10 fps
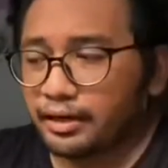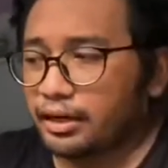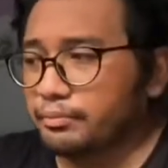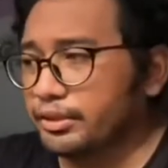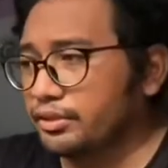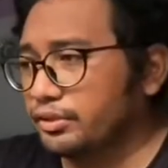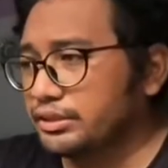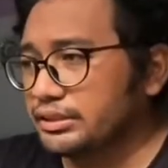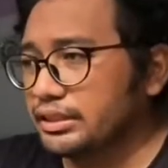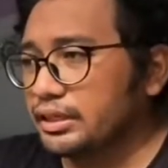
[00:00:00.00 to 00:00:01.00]

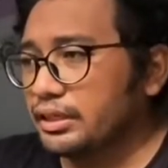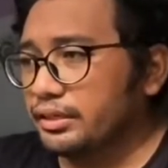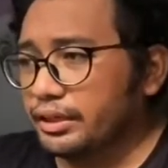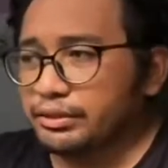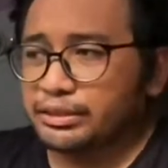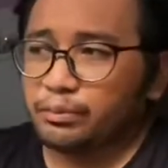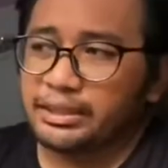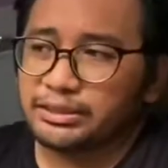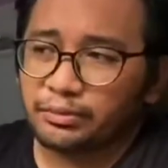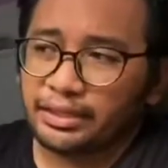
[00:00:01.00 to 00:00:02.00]
because there was
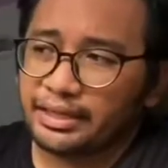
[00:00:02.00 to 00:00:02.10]
once when